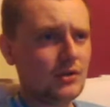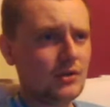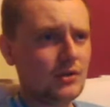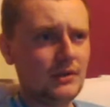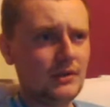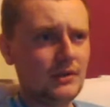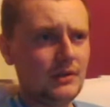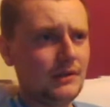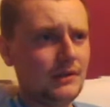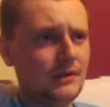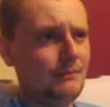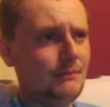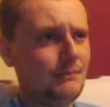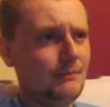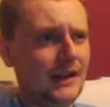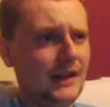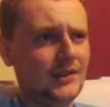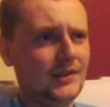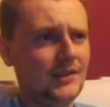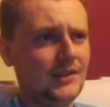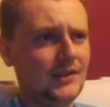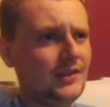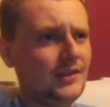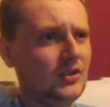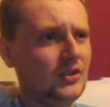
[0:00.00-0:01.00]
Some of the
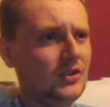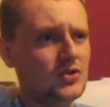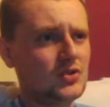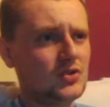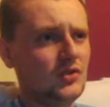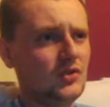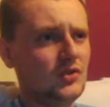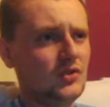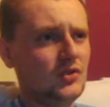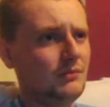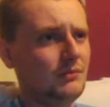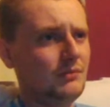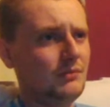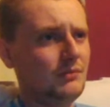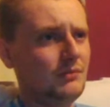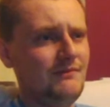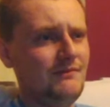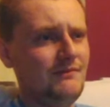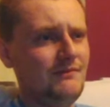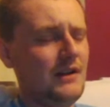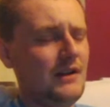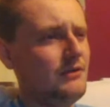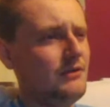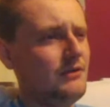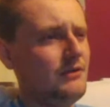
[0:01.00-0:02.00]
passing decisions have been
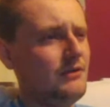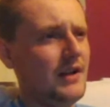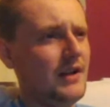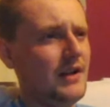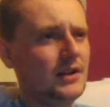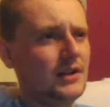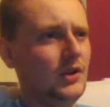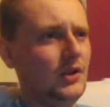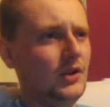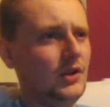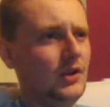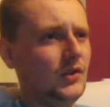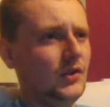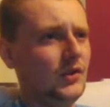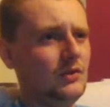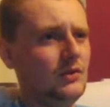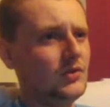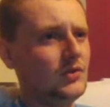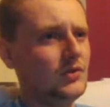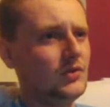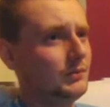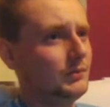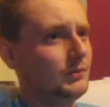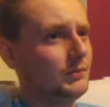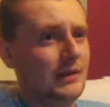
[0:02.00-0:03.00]
very reckless
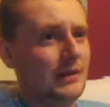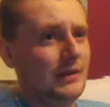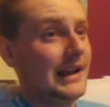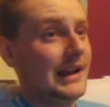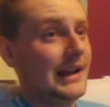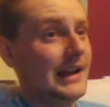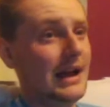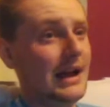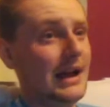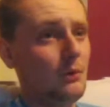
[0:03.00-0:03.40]
and just playing it